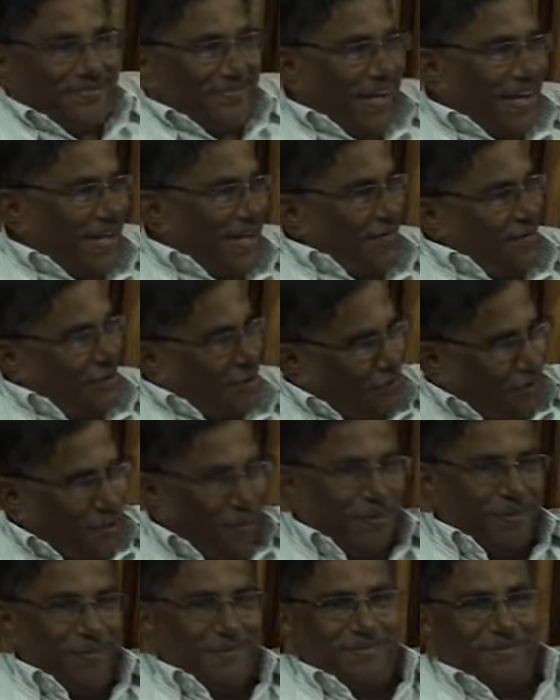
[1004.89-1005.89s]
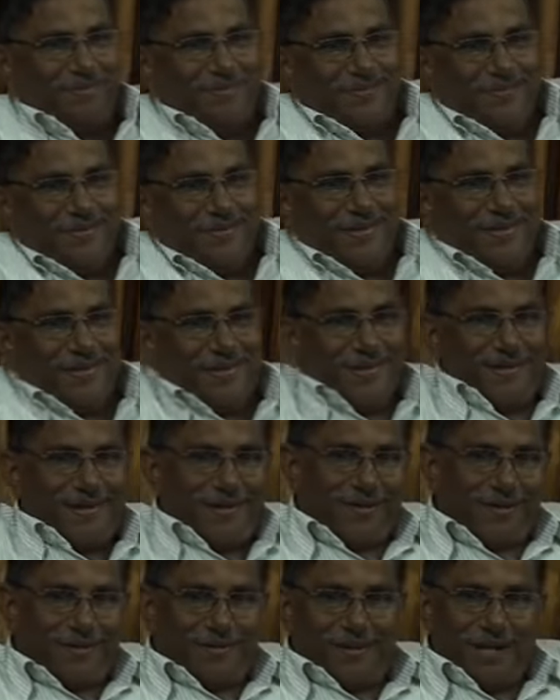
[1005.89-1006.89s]
I have no problem.
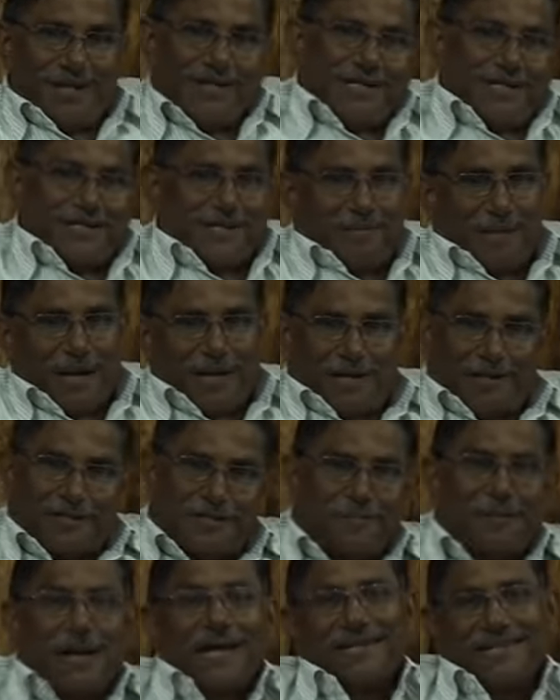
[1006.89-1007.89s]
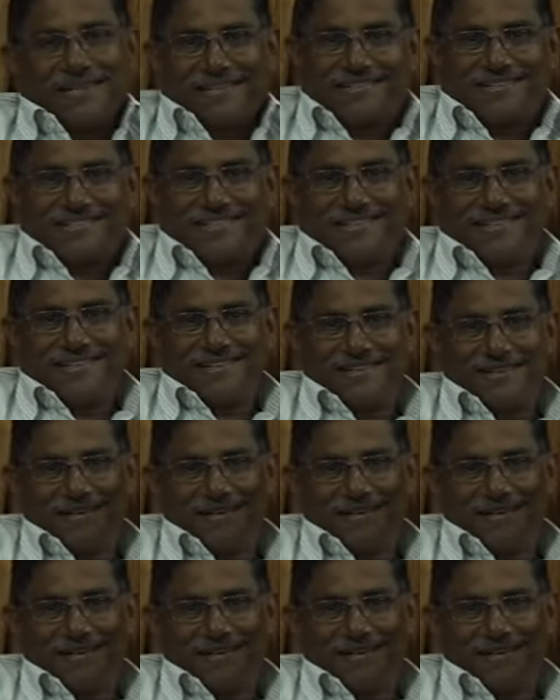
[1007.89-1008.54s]
Then it's a matter of semantics.